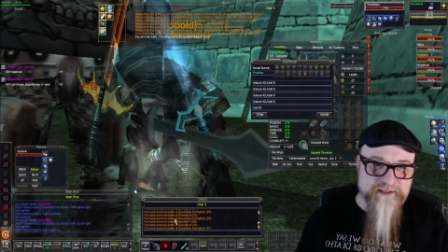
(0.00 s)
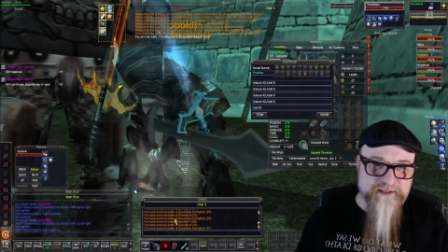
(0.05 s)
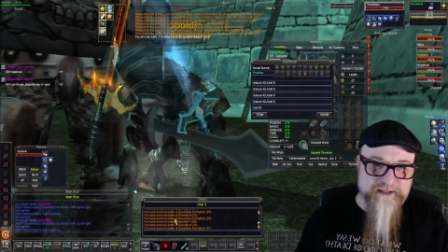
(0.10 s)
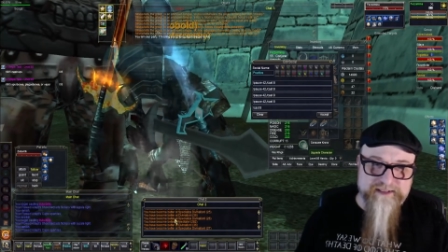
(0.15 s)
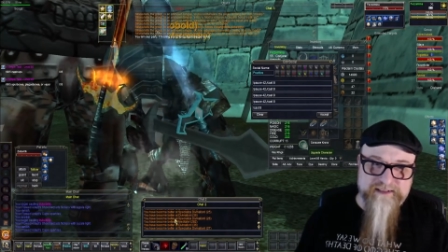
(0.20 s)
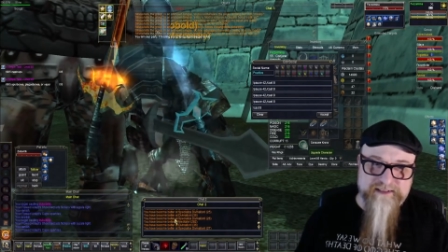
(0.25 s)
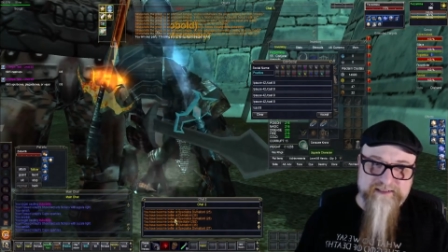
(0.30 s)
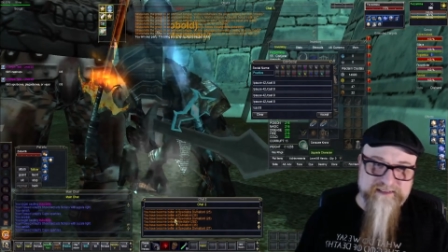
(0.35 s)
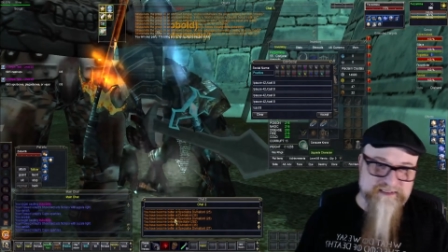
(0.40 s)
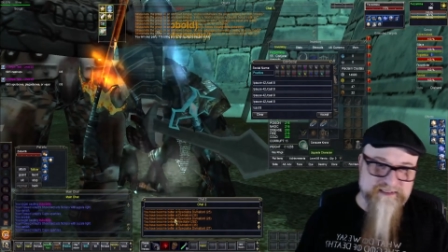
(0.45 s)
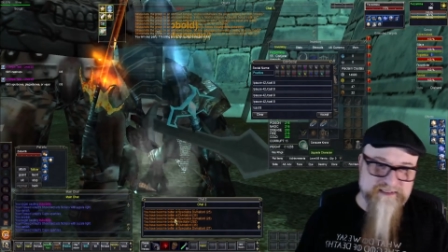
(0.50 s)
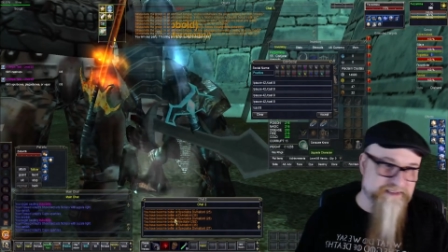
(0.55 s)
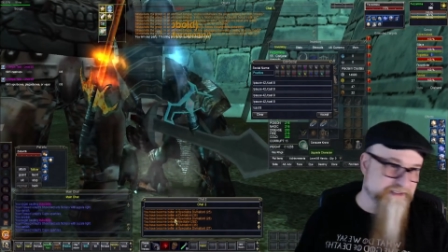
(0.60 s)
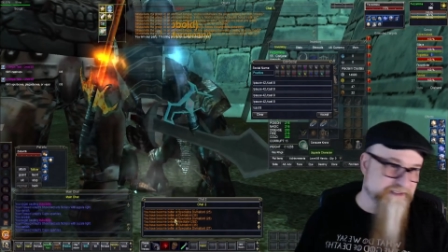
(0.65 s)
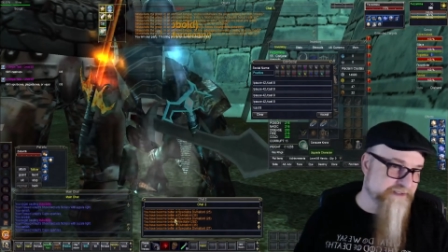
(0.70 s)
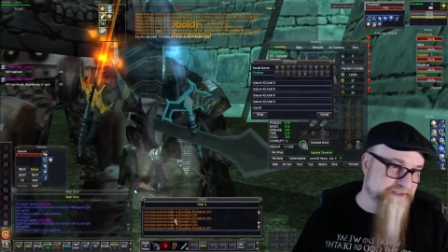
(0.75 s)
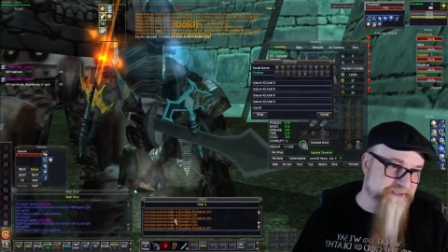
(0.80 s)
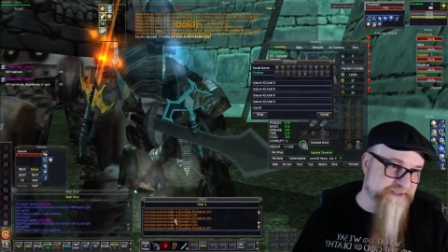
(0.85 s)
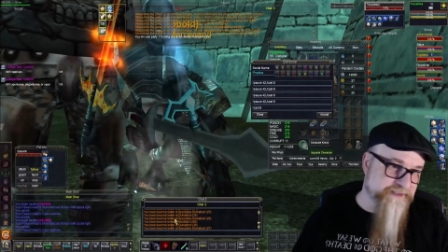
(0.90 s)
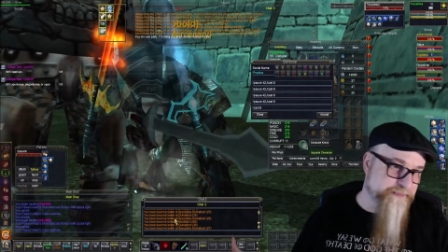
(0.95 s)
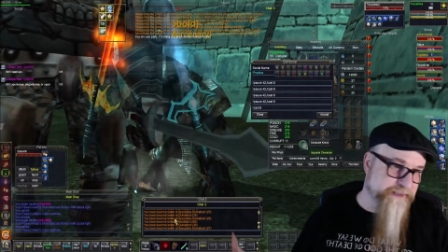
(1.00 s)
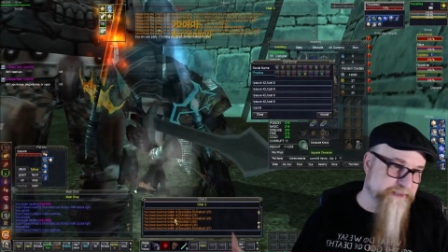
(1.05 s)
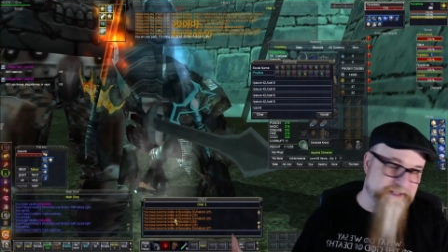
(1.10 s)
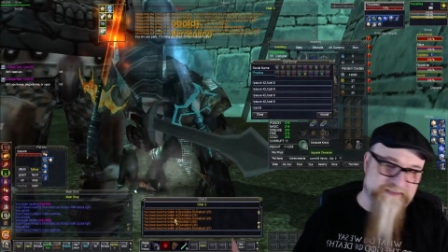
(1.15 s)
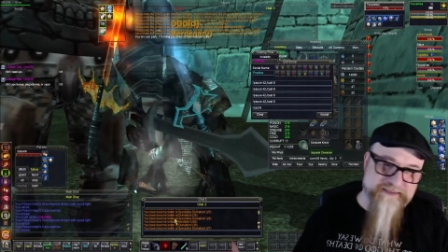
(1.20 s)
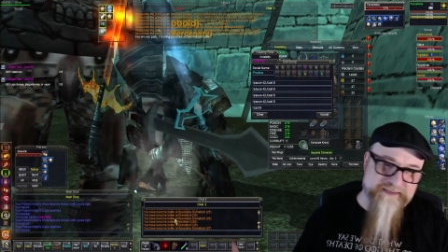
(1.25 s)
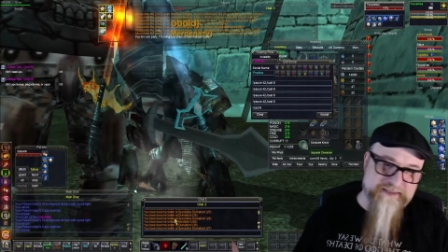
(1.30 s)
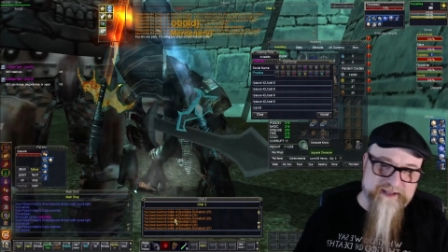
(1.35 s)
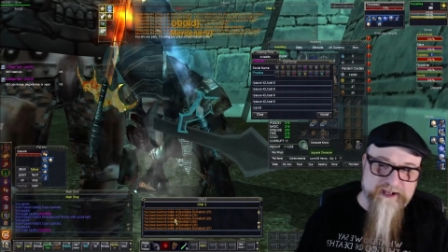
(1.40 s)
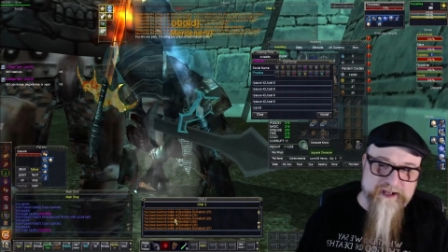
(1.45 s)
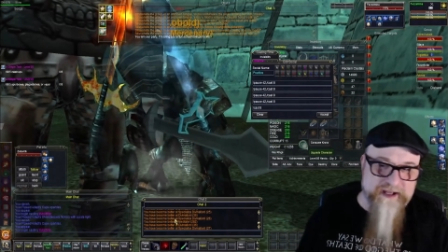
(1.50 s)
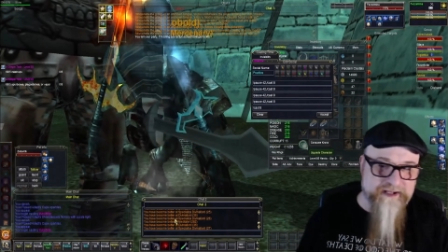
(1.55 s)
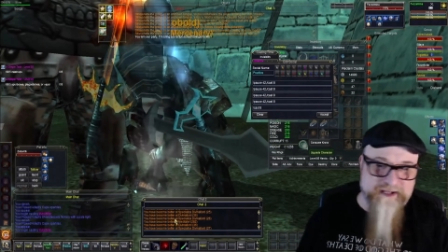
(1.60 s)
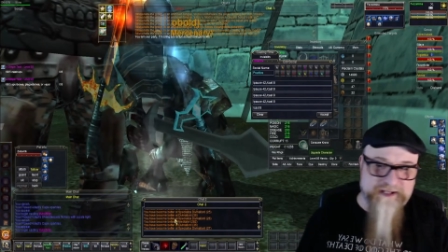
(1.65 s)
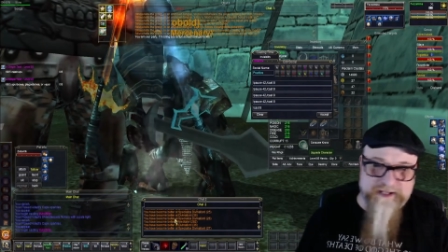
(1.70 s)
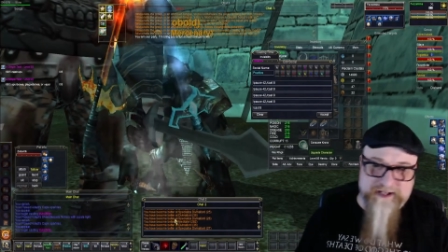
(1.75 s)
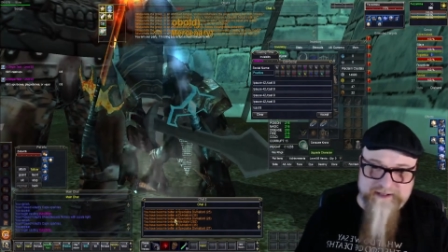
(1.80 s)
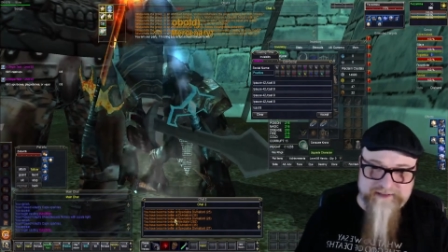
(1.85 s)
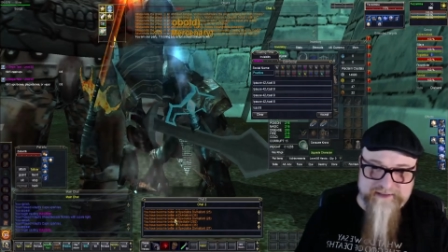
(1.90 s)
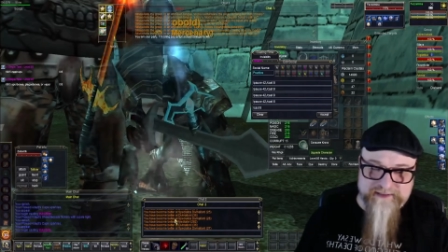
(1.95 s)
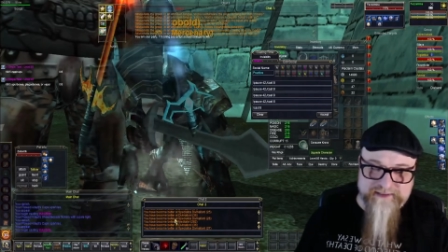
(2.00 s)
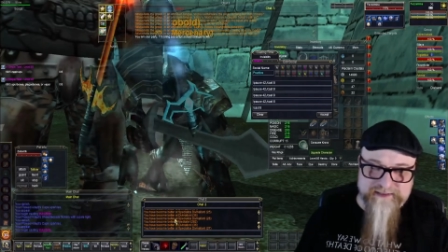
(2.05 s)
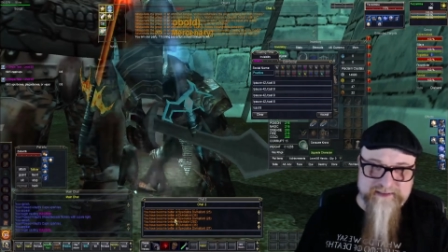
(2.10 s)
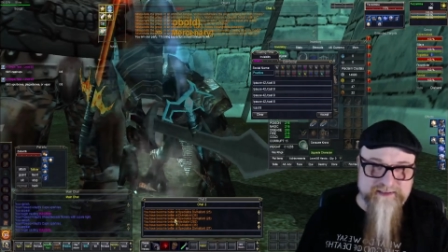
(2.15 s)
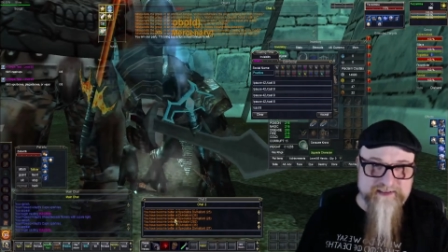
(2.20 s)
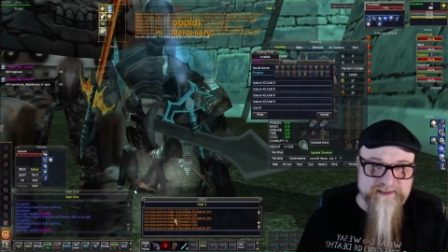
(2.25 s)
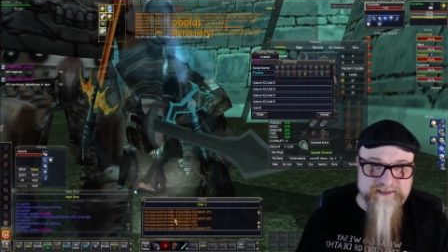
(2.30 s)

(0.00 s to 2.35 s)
I usually do spell slot 8